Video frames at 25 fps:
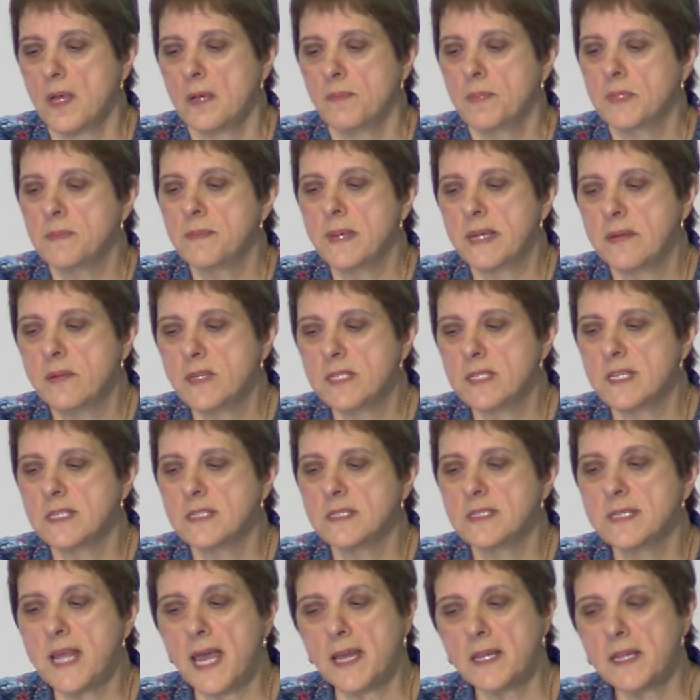But Mary says,
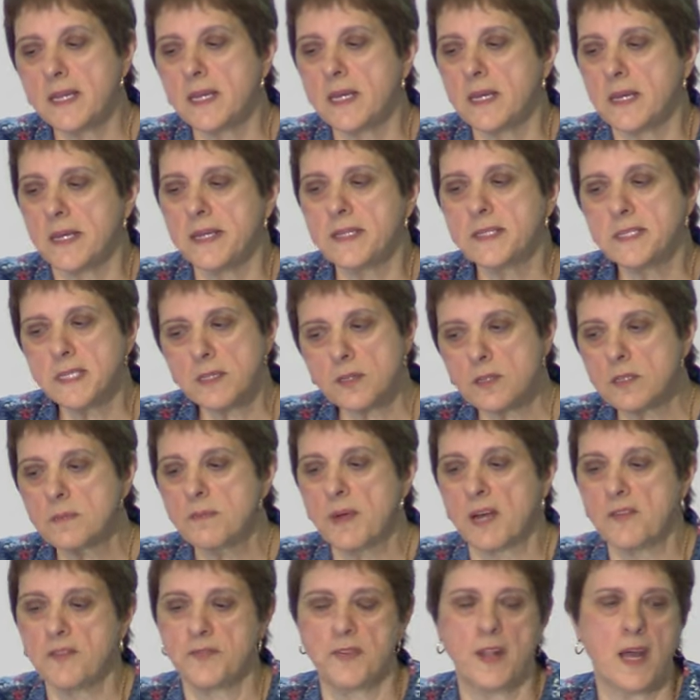"Daddy, he tickled
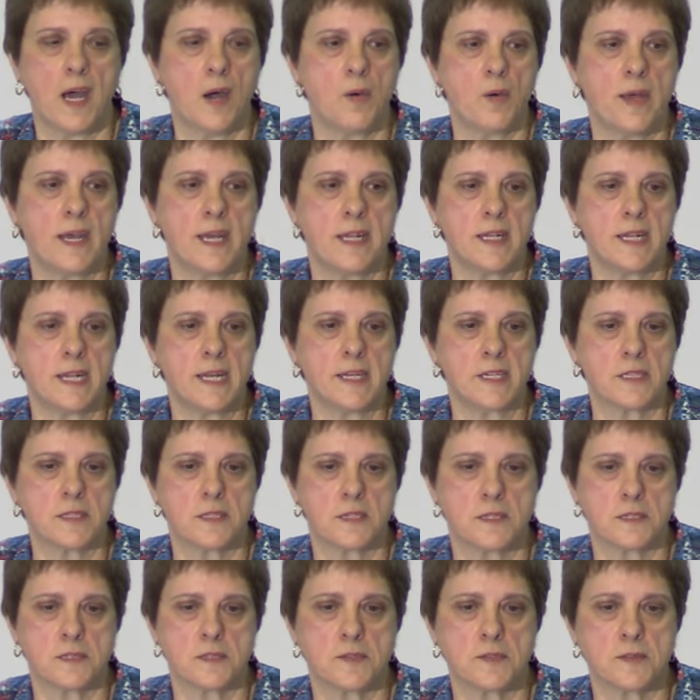my flower and licked
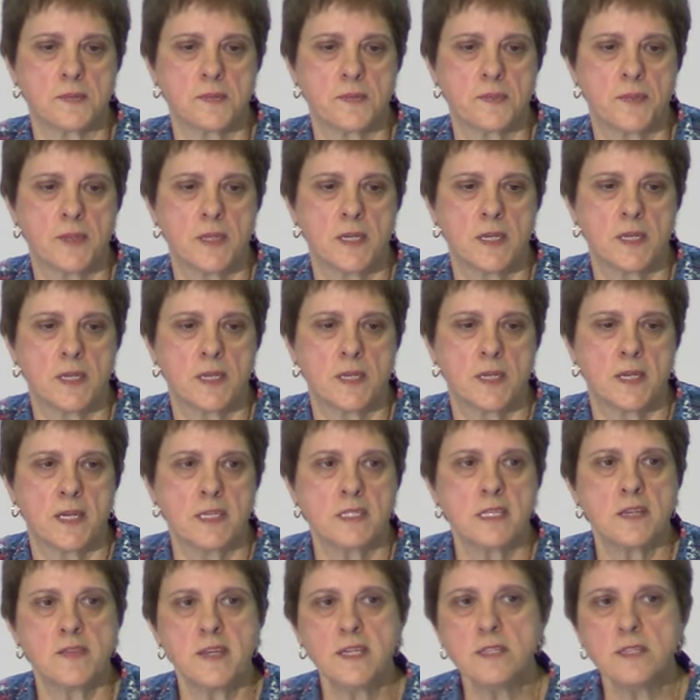it." So